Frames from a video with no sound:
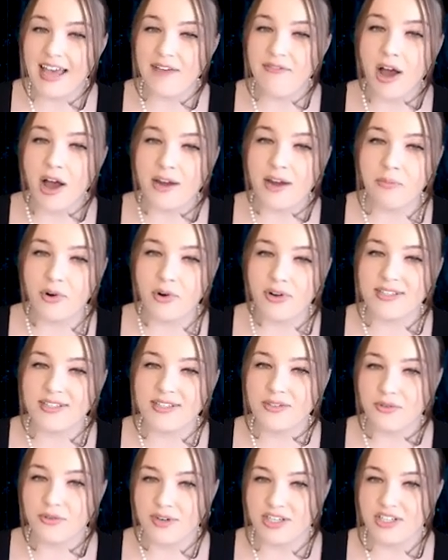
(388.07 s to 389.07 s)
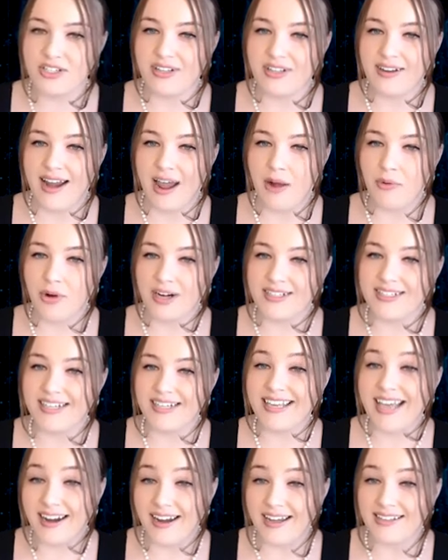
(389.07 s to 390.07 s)
have onboarded storage to the network
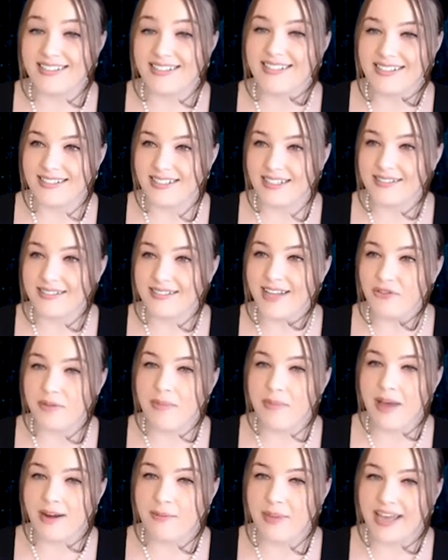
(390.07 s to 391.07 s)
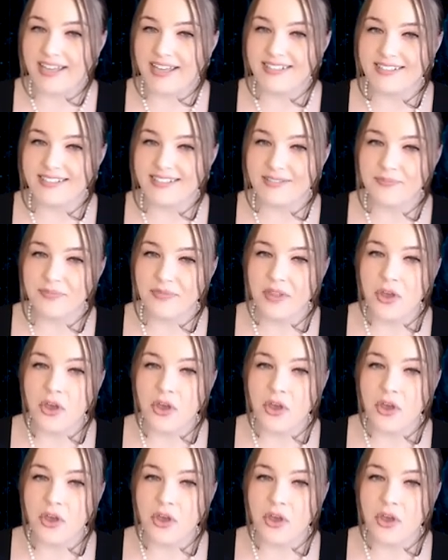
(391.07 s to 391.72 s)
to get us to 600 petabytes.